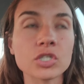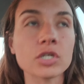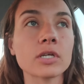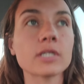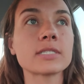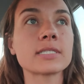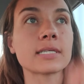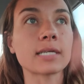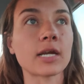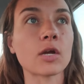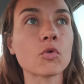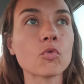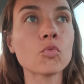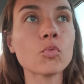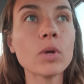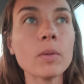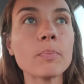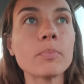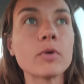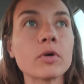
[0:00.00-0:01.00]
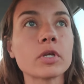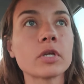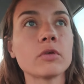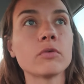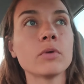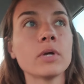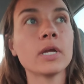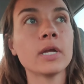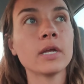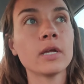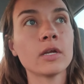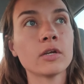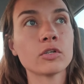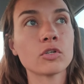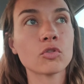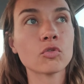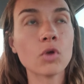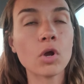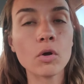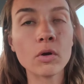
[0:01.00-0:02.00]
It's like a ripple. You
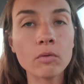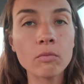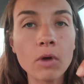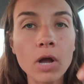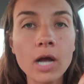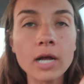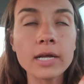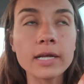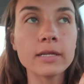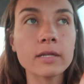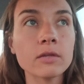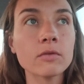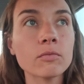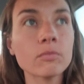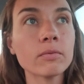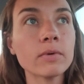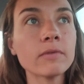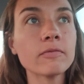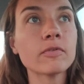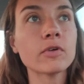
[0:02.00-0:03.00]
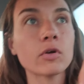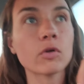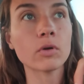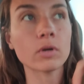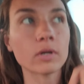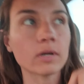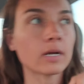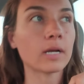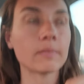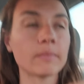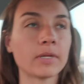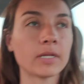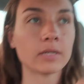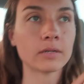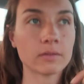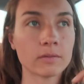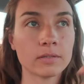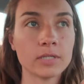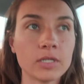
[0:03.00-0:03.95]
throw a rock in the river, or, I mean,